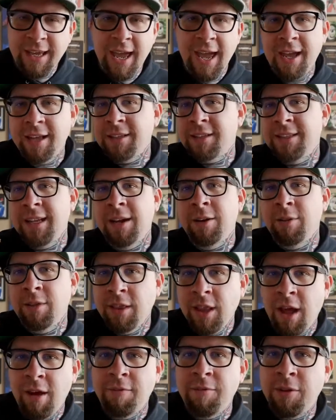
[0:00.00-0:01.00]
hands down
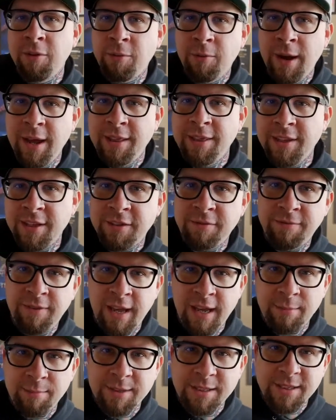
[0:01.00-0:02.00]
love the way this
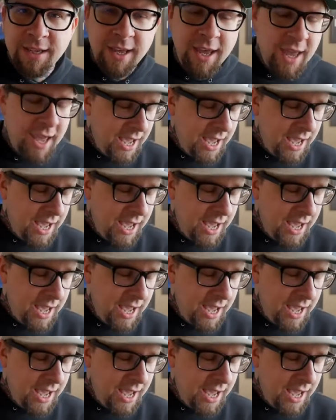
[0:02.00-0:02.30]
vapes.